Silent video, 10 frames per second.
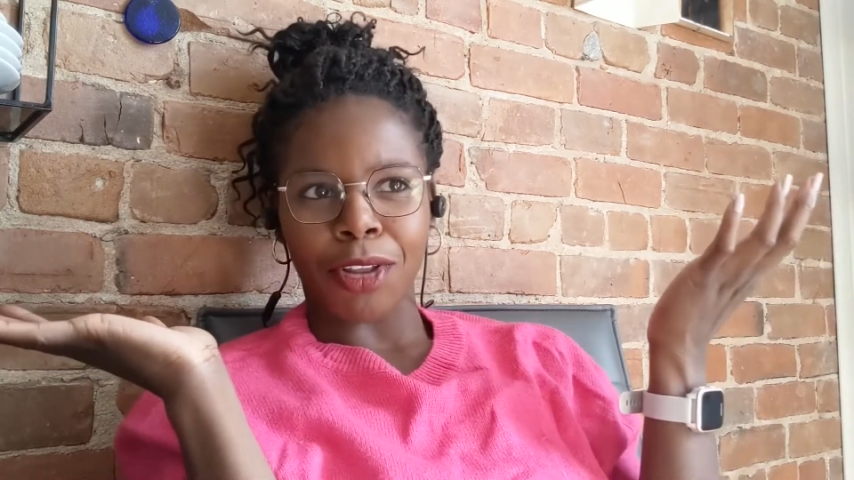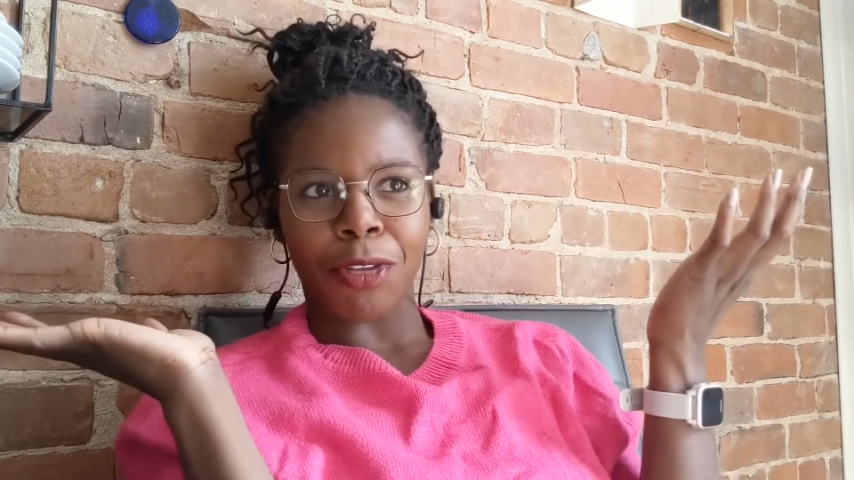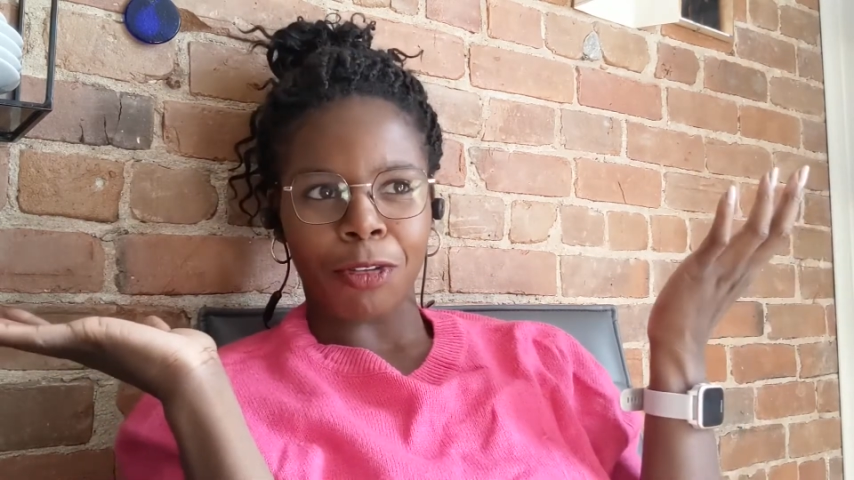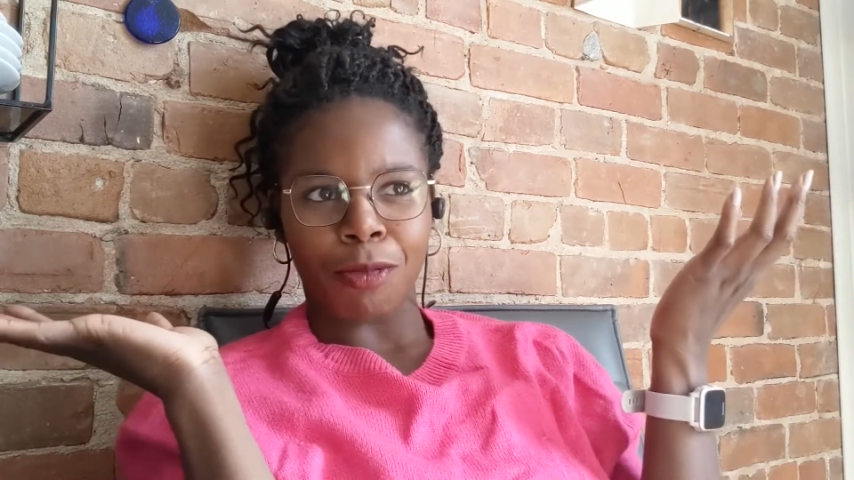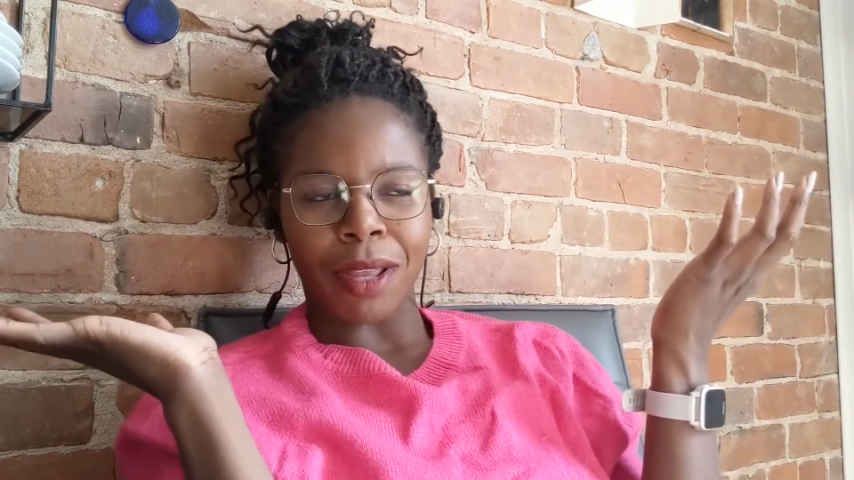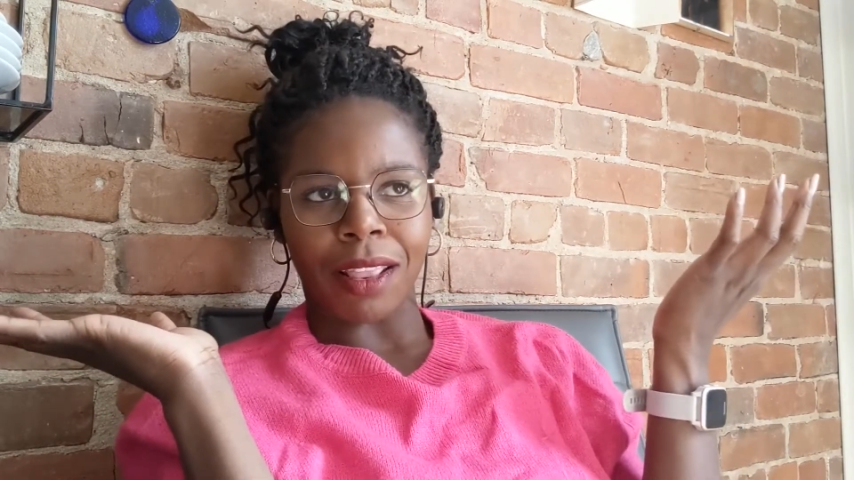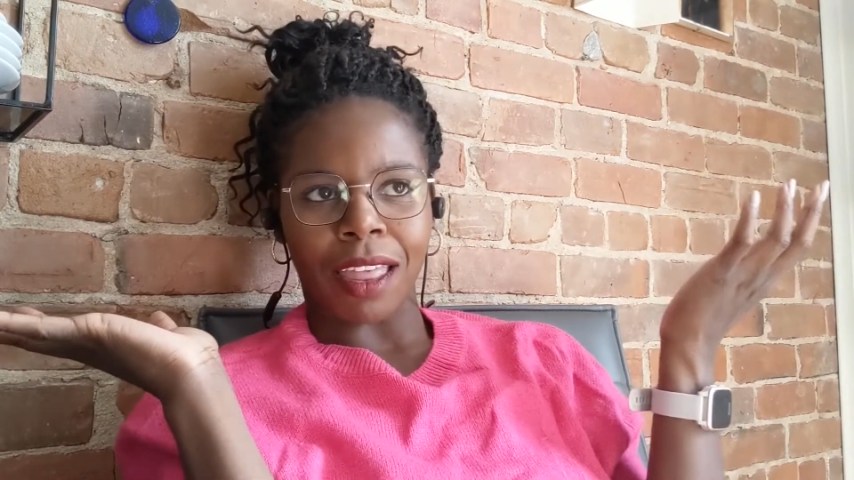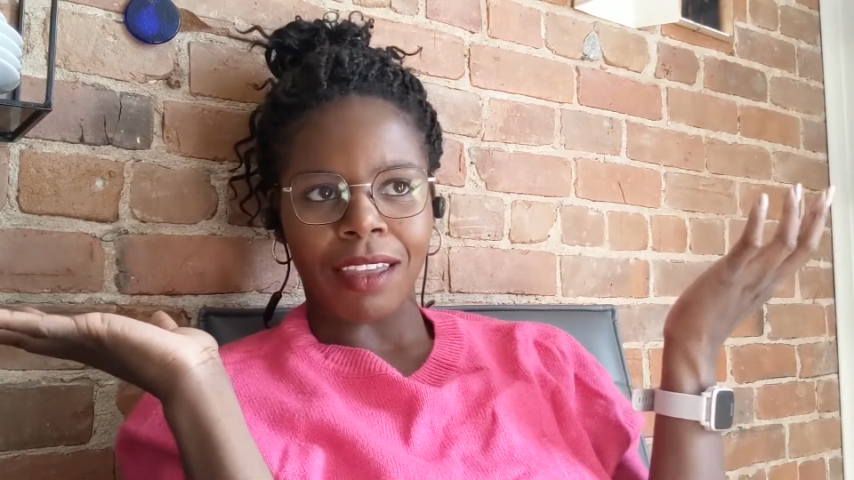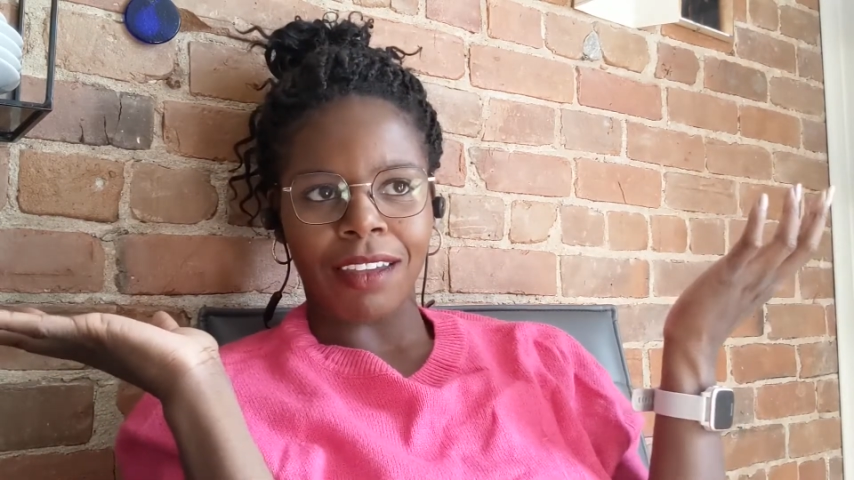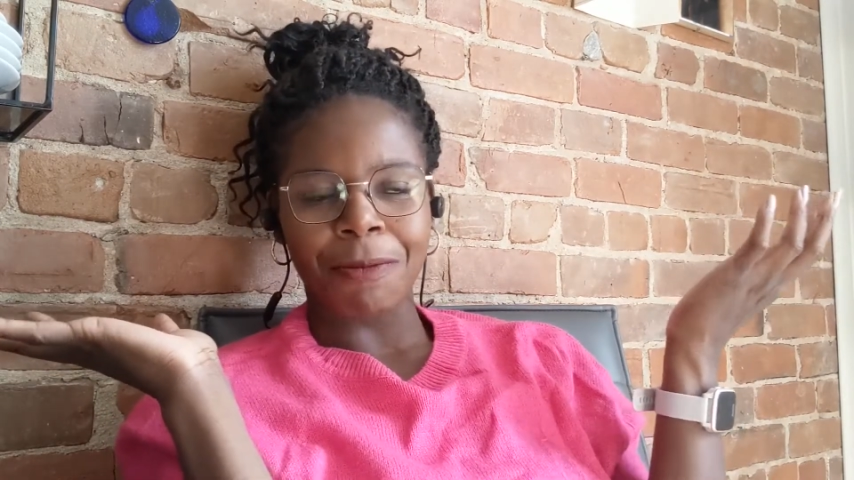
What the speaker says: the two, but like,